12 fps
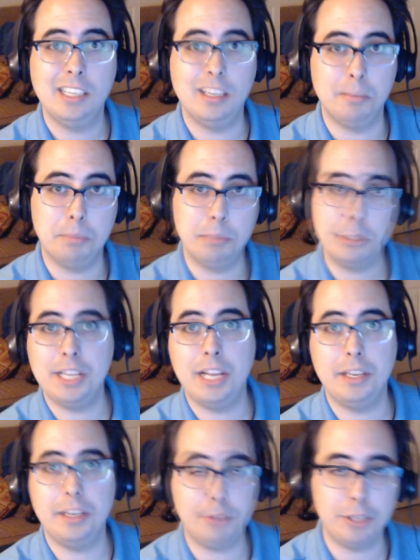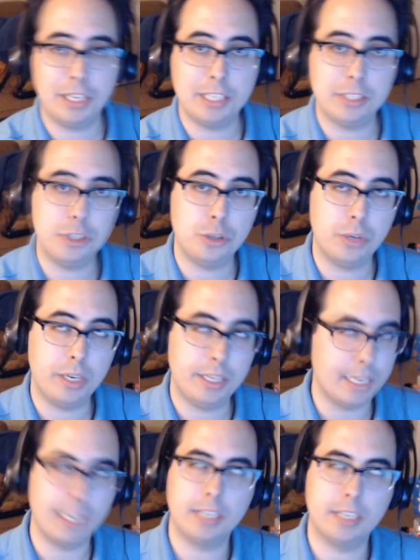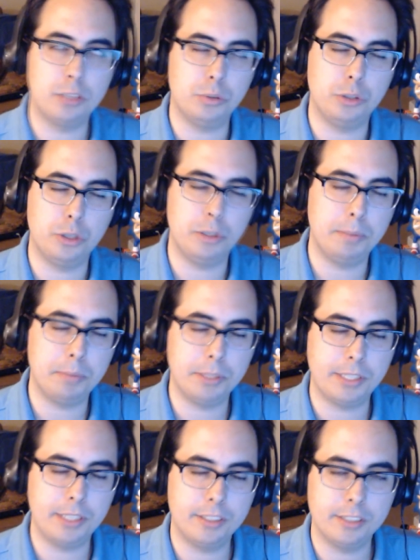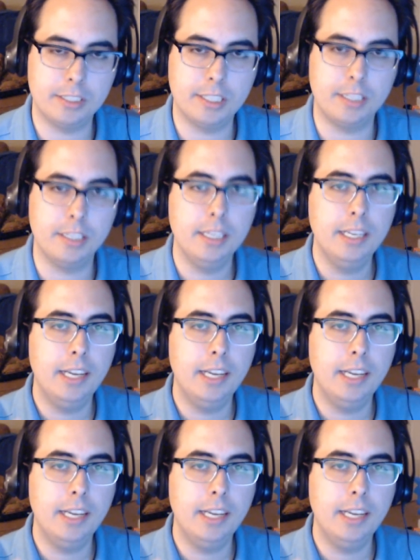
a personality for you guys to enjoy, and then I can also enjoy my birthday on the side.